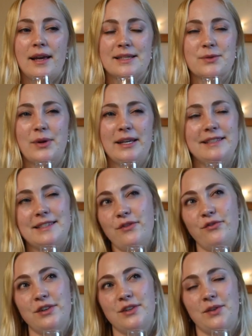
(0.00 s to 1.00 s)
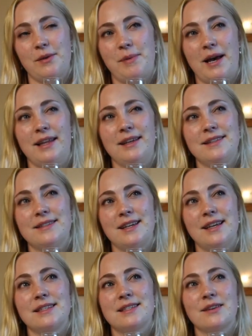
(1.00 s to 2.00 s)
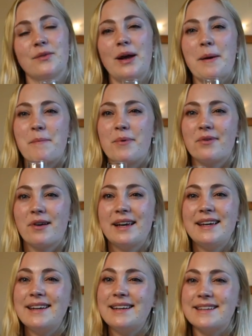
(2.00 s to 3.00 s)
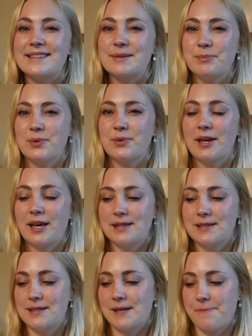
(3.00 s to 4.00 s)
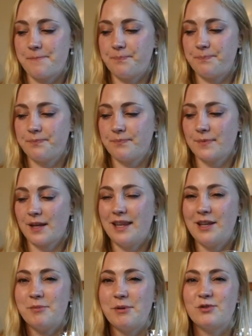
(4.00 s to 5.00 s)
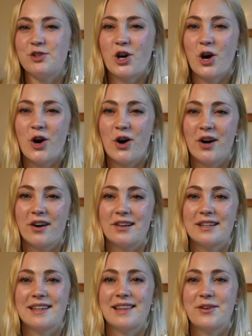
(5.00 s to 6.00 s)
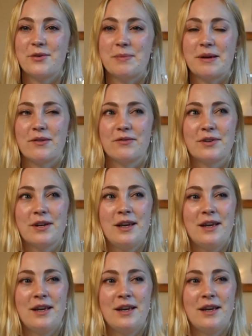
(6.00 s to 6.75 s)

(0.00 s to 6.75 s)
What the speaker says: It's quite different on the palate. It's quite a briny smoke. It's a little bit of tar and a little bit of